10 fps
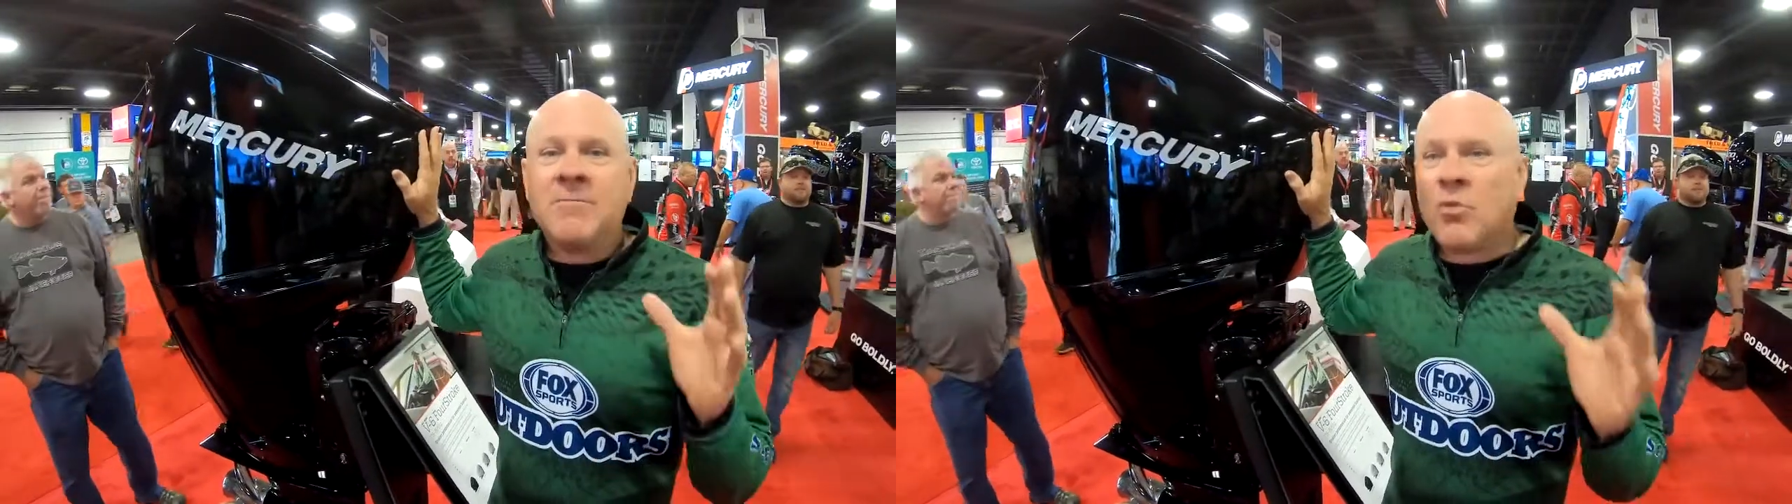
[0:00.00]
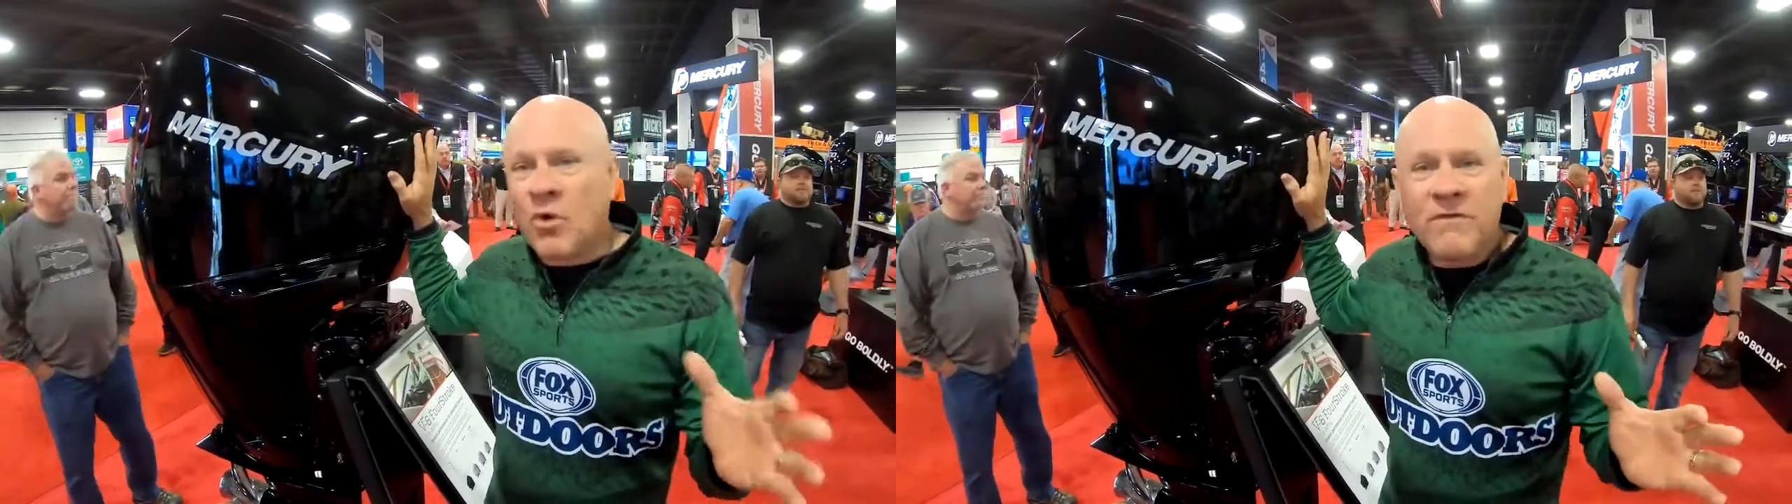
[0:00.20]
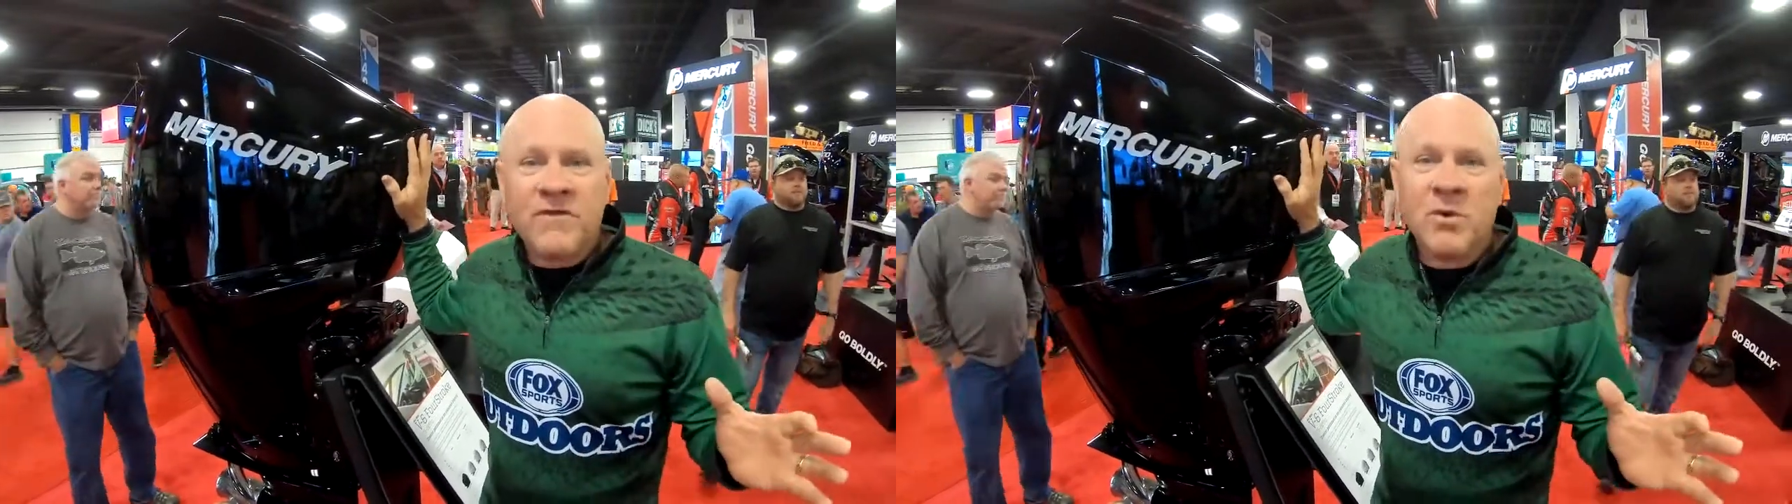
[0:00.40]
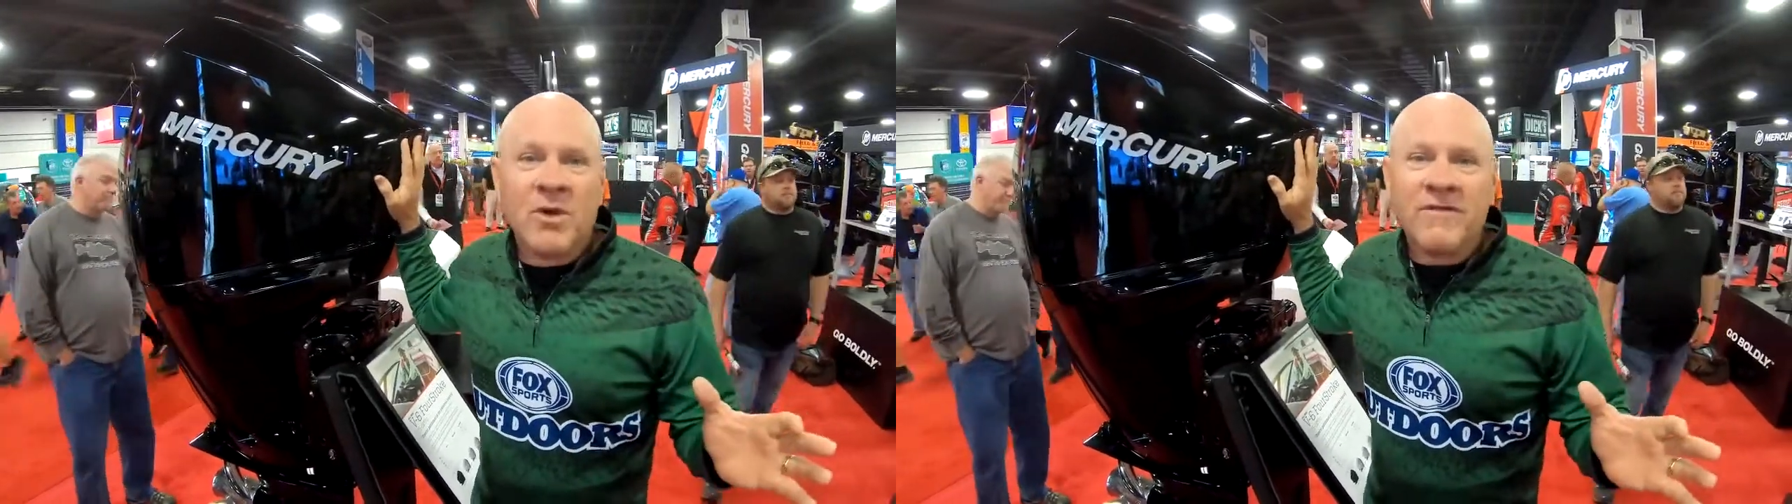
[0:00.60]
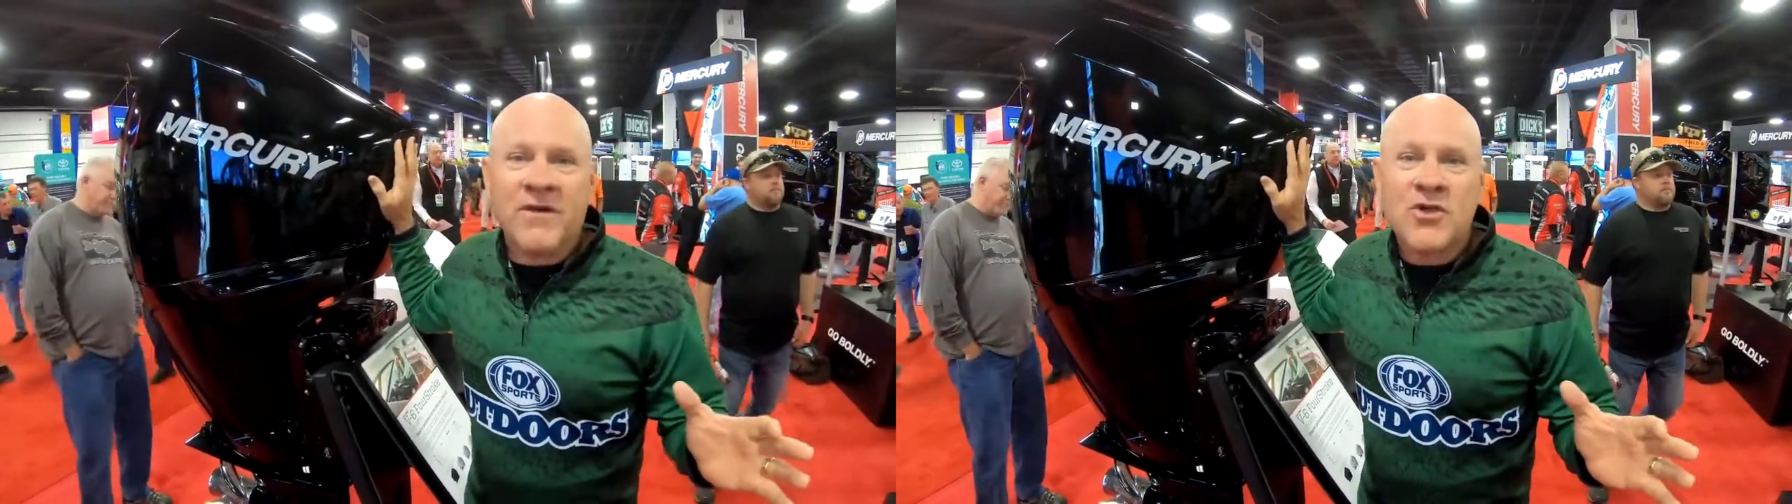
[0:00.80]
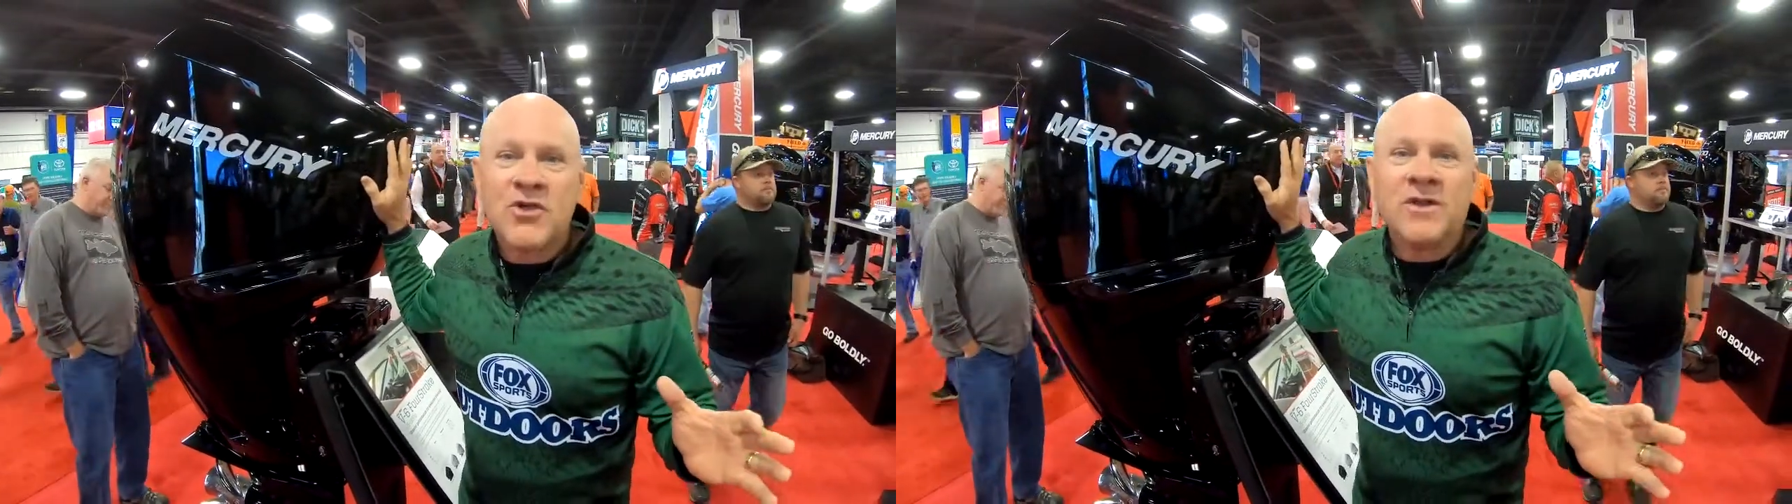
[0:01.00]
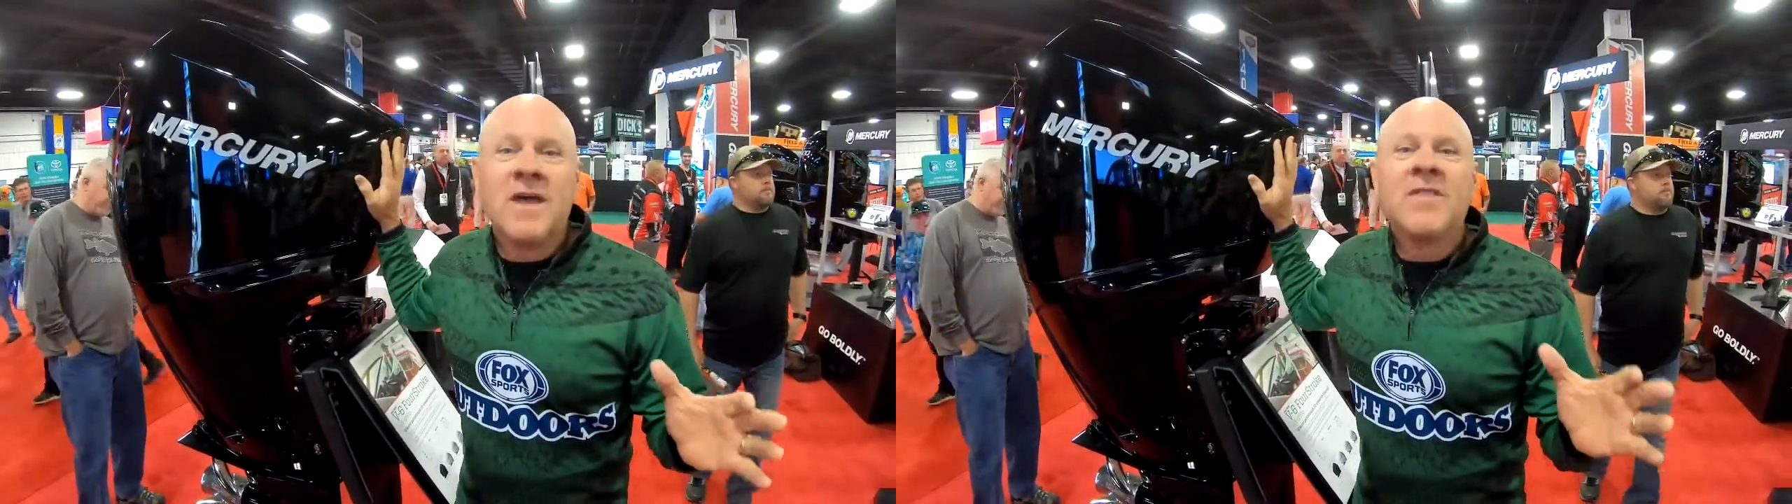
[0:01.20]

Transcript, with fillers: more fuel efficient